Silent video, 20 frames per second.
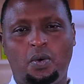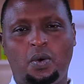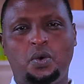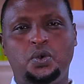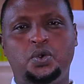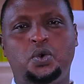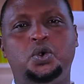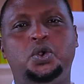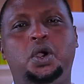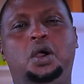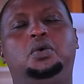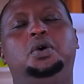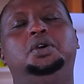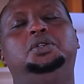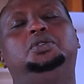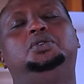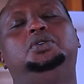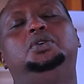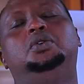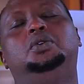you are
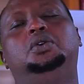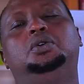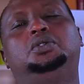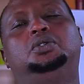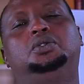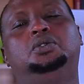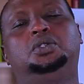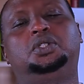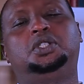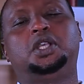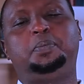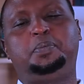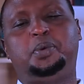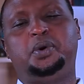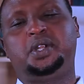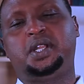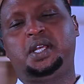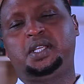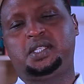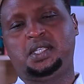going to
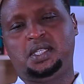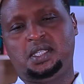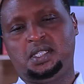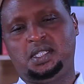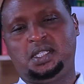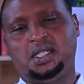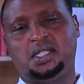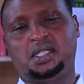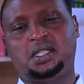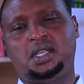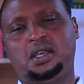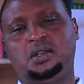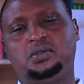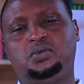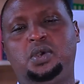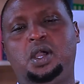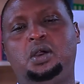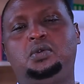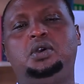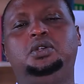support us in this.
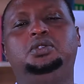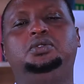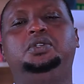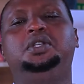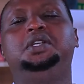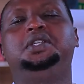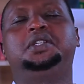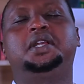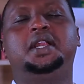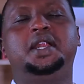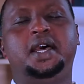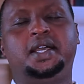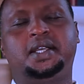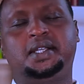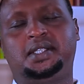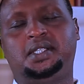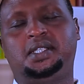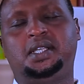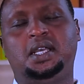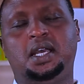We are going to
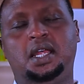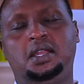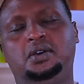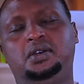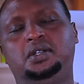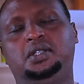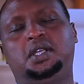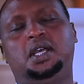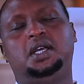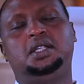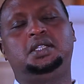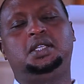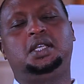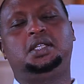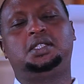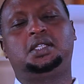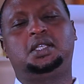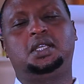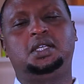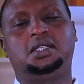interact a lot and
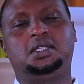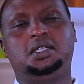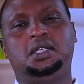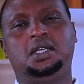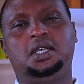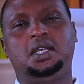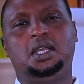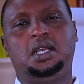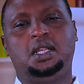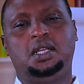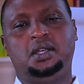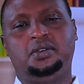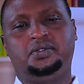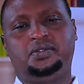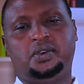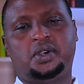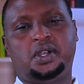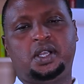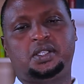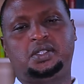just get the
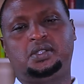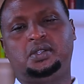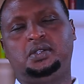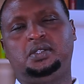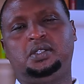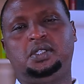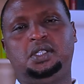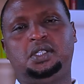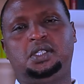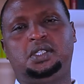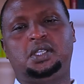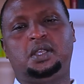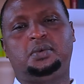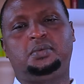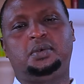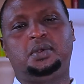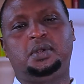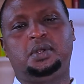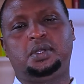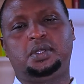focus on this
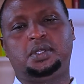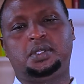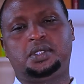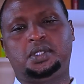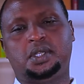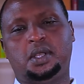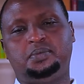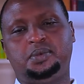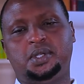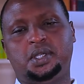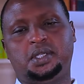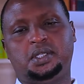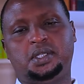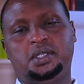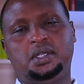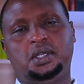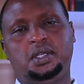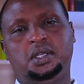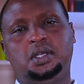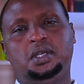subject.
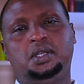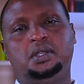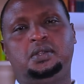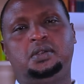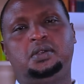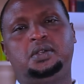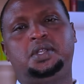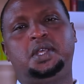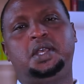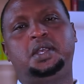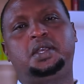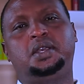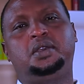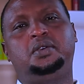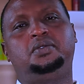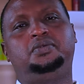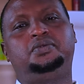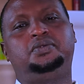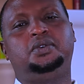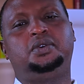So thank
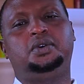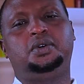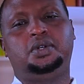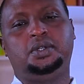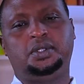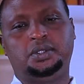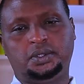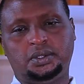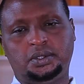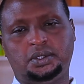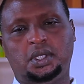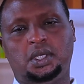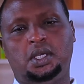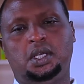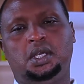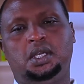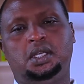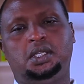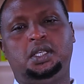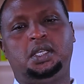you for
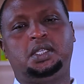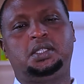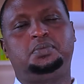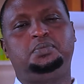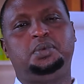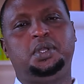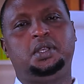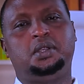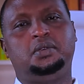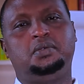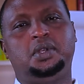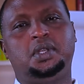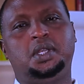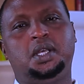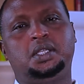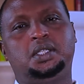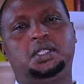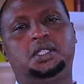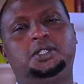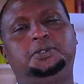just being with
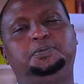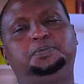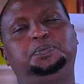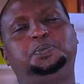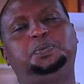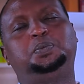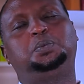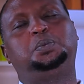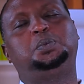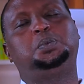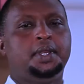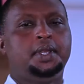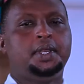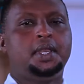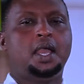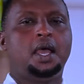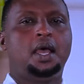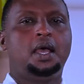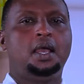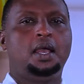us.
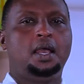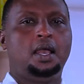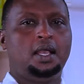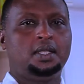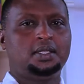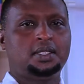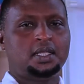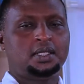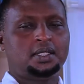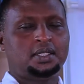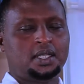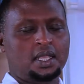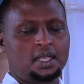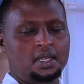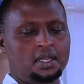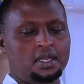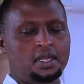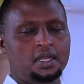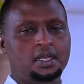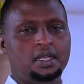Yeah, as I
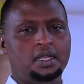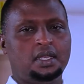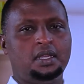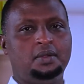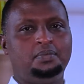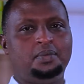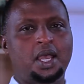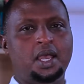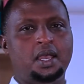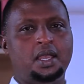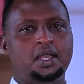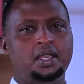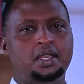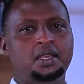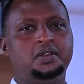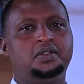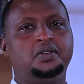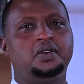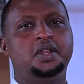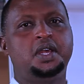said in my
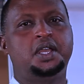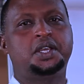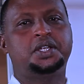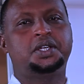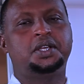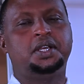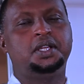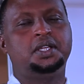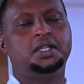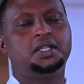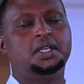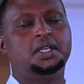introduction,